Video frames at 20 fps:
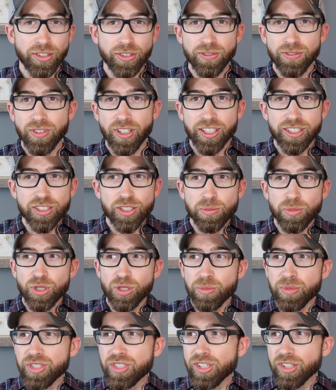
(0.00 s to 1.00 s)
or
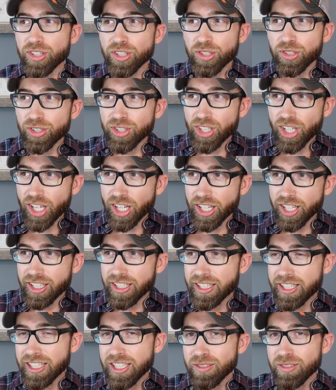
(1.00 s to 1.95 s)
flexible material on it,